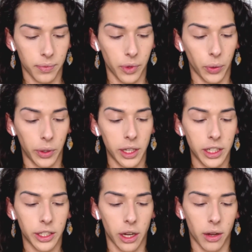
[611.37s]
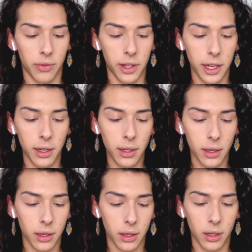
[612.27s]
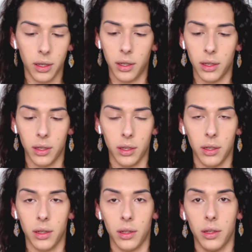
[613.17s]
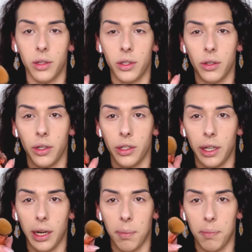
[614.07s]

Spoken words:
really softly. So let's take a